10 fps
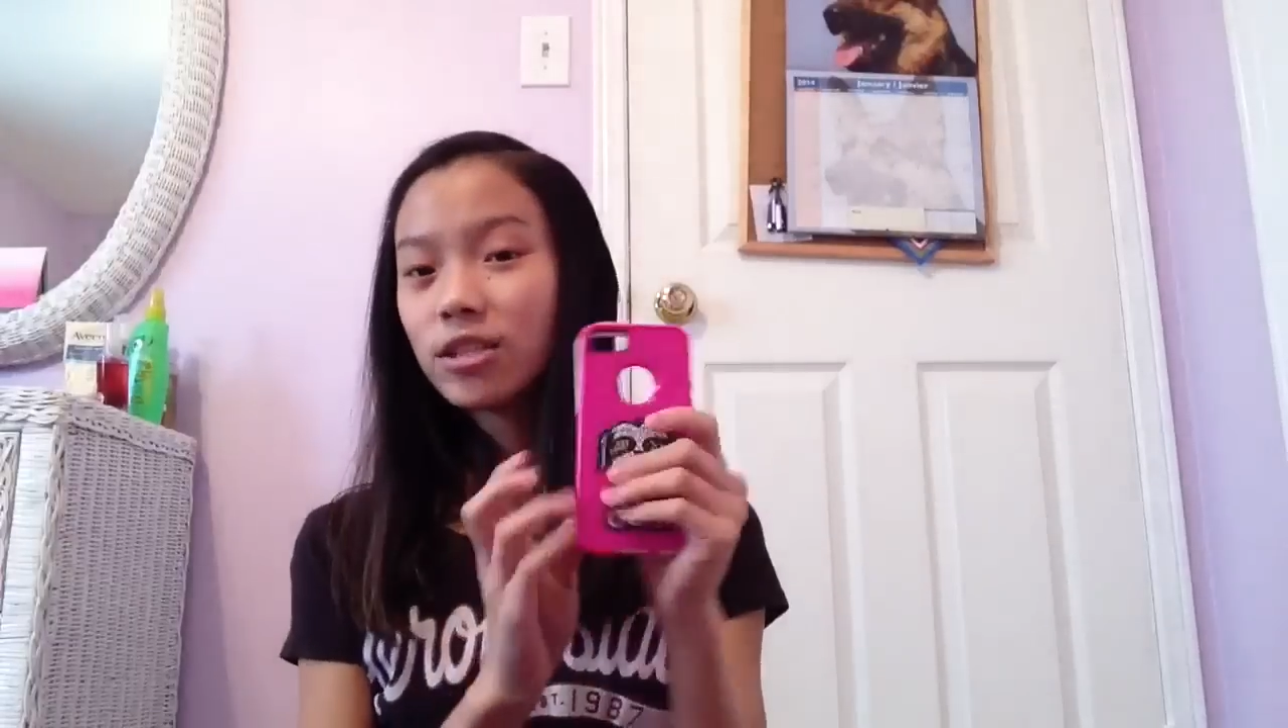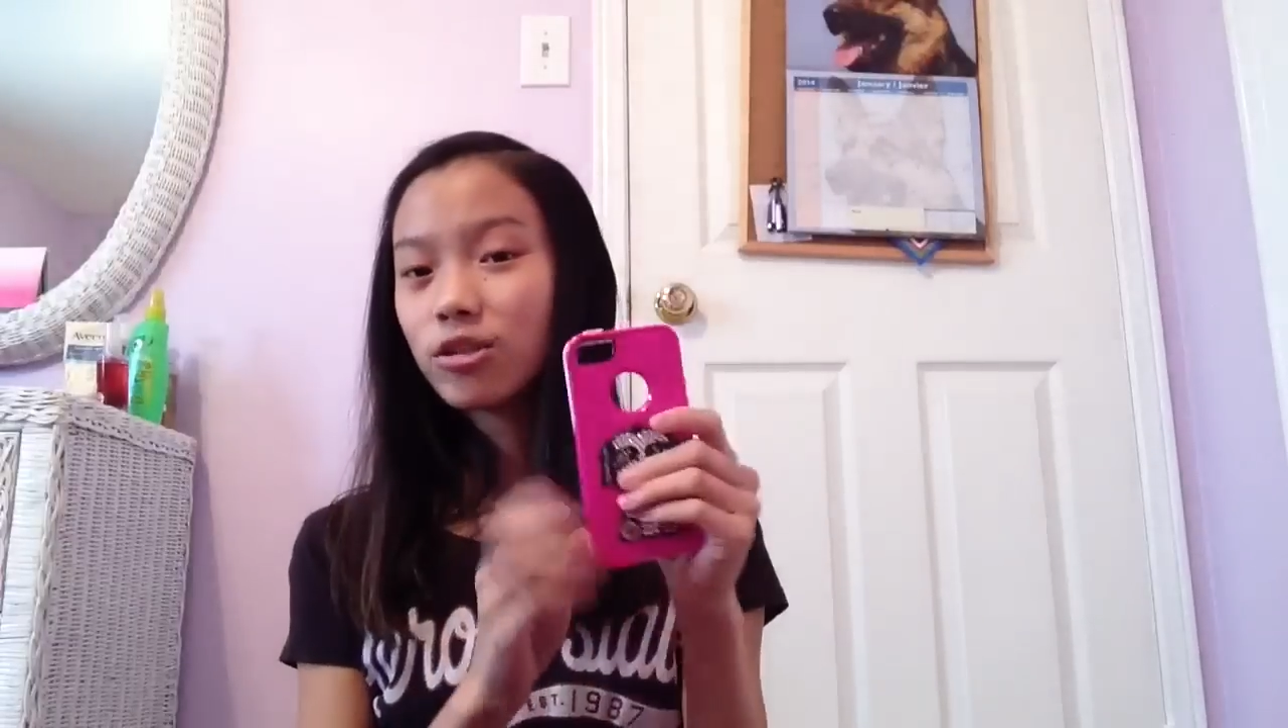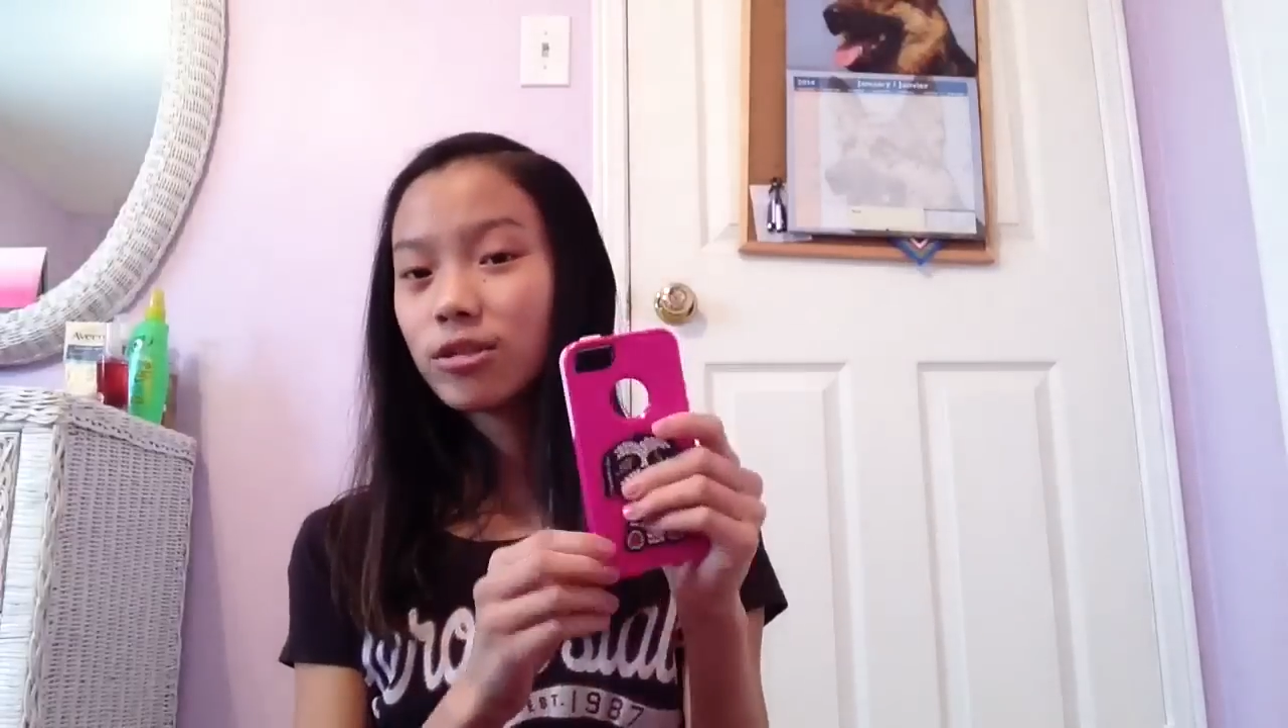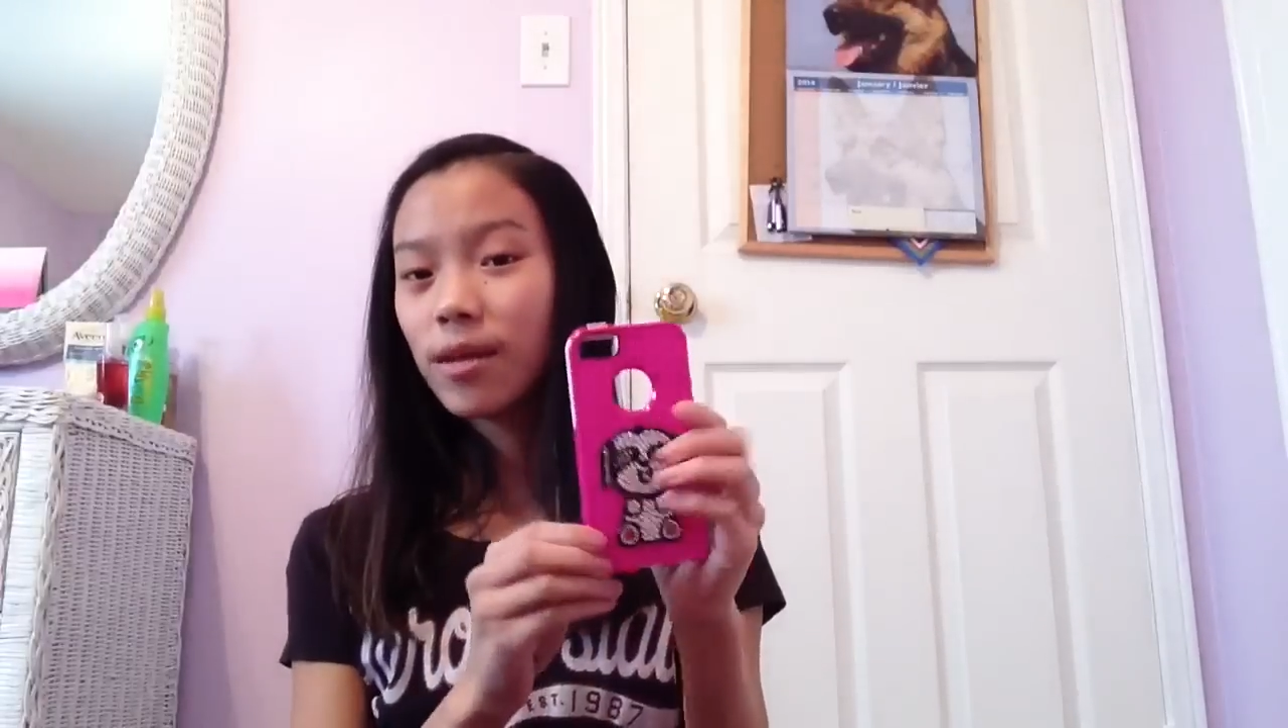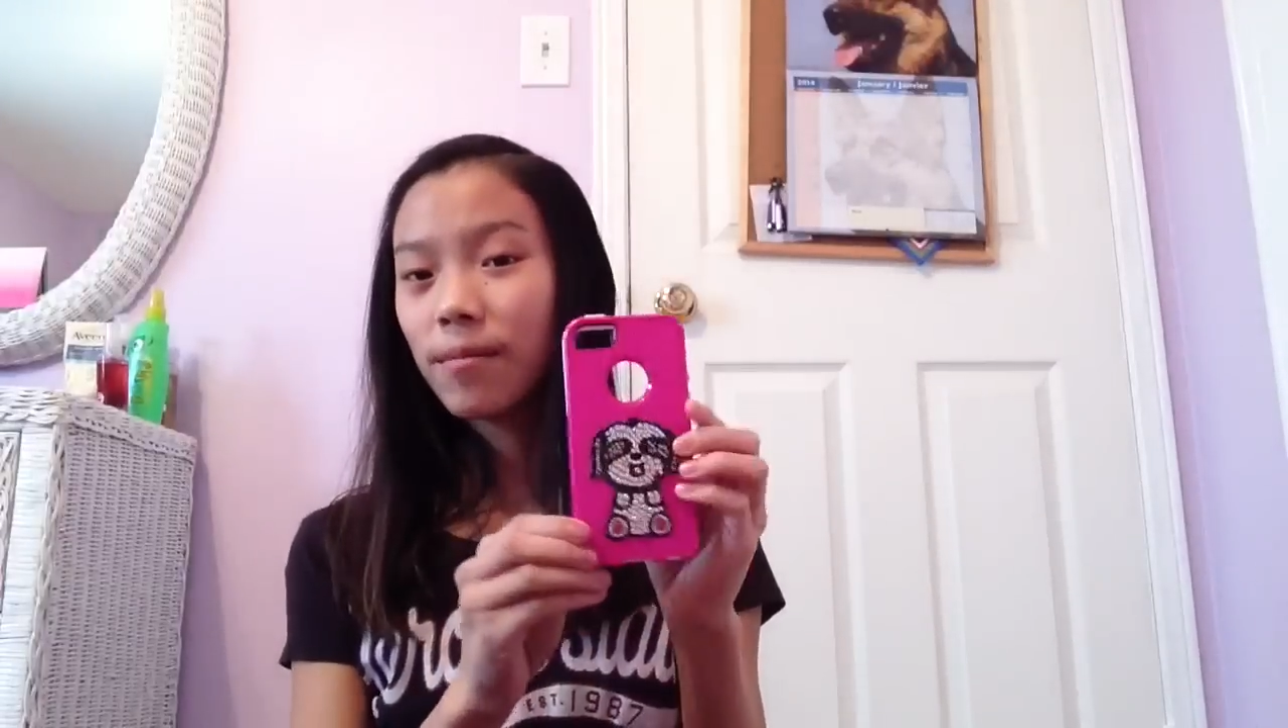this
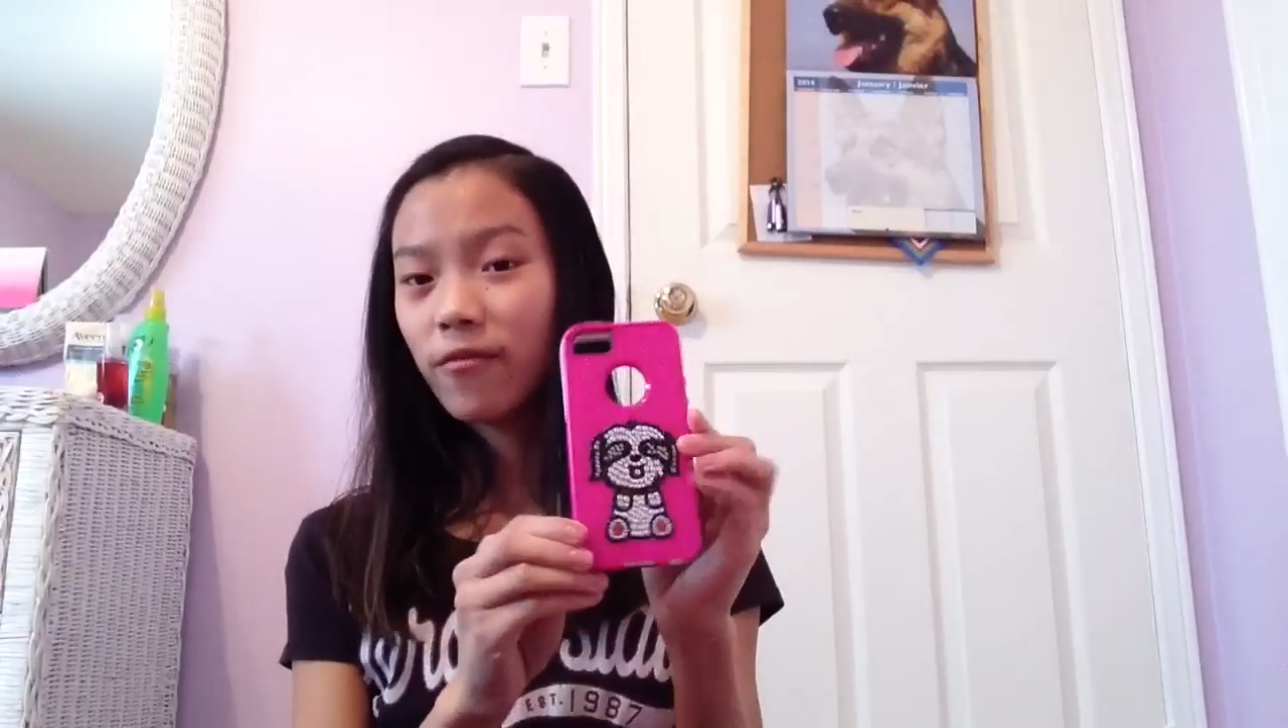was like my